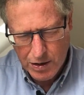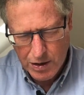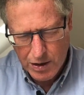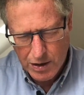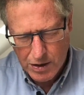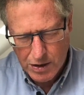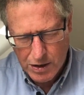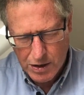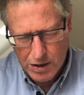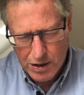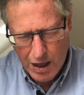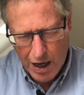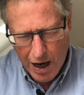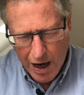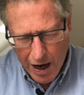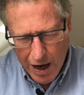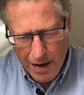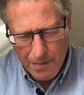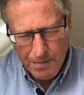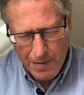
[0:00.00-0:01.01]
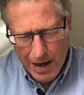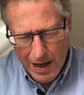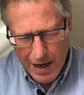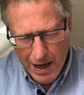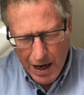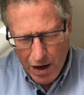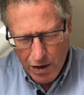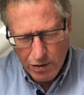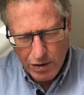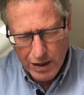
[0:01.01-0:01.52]
that I
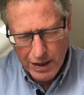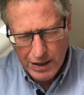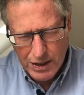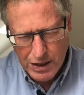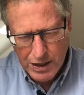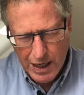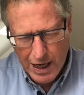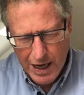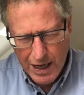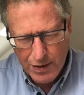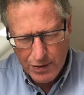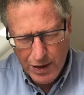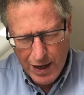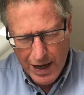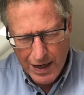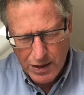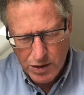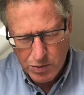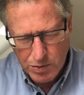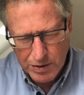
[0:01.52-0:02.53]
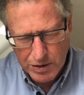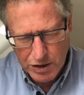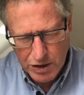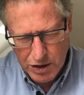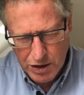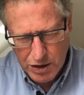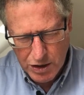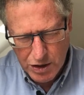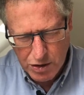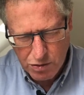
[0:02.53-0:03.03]
may only say that which
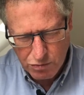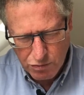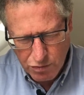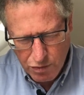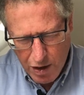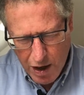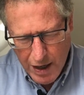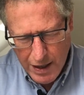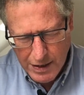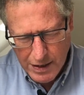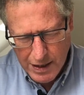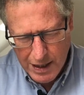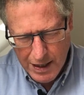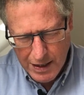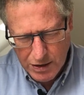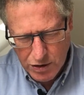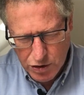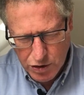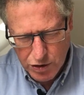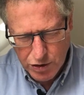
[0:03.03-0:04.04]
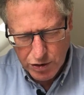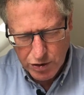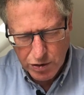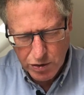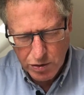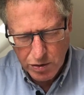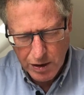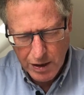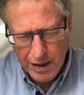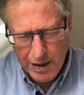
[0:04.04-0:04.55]
is right and
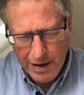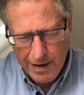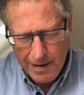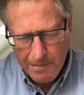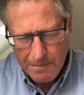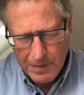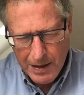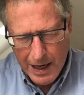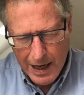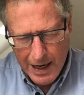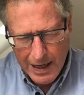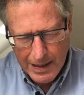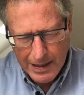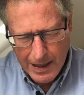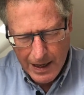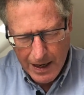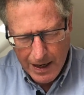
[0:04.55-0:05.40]
true and